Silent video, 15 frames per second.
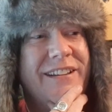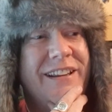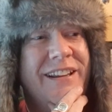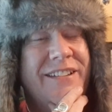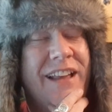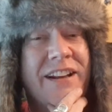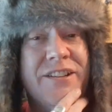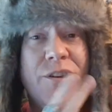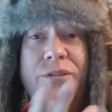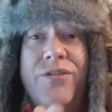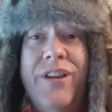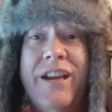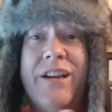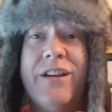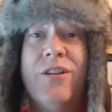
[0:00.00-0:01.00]
like, do you
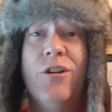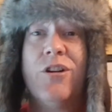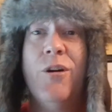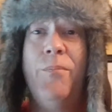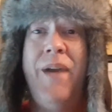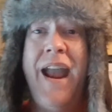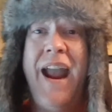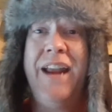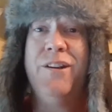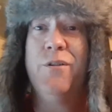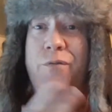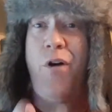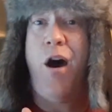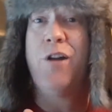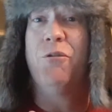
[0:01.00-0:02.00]
think Kurt Cobain,
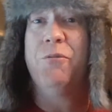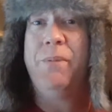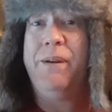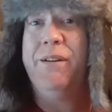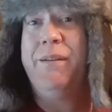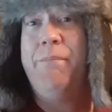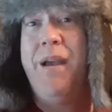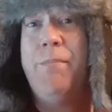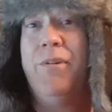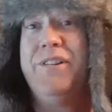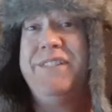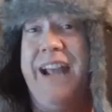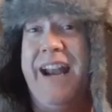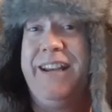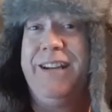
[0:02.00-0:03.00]
Nirvana will be remembered
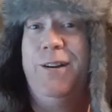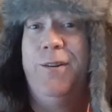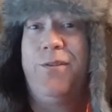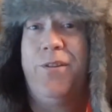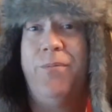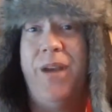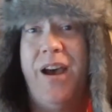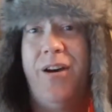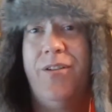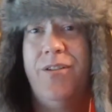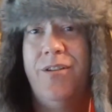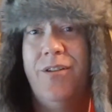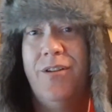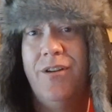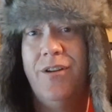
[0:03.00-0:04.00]
10 years from now?
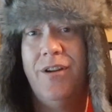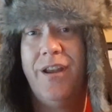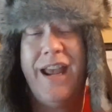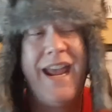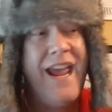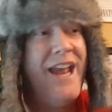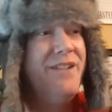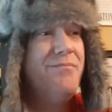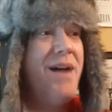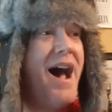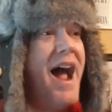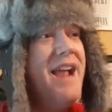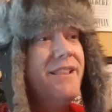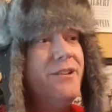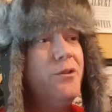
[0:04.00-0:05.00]
And
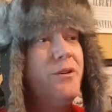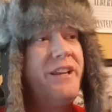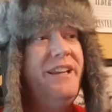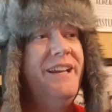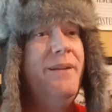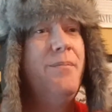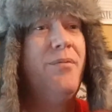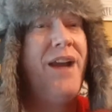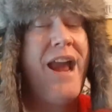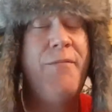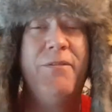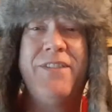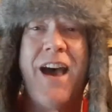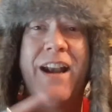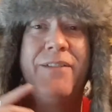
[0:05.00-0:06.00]
my little kid brain,
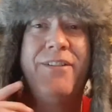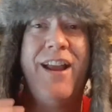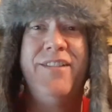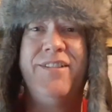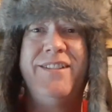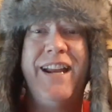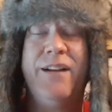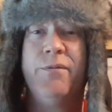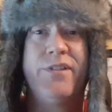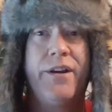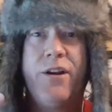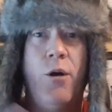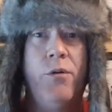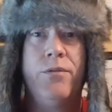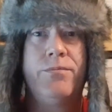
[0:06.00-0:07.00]
without even hesitating, was
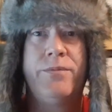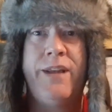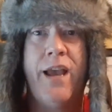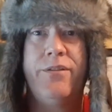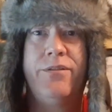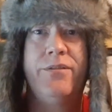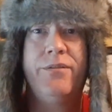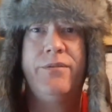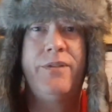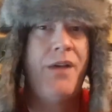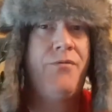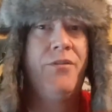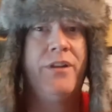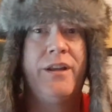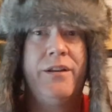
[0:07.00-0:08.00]
like, oh, yes,
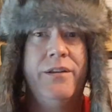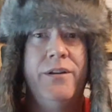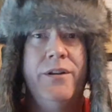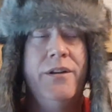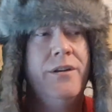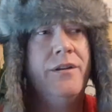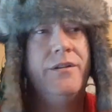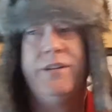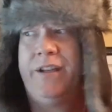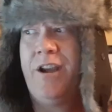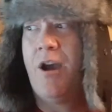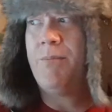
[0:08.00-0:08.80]
definitely. You know what I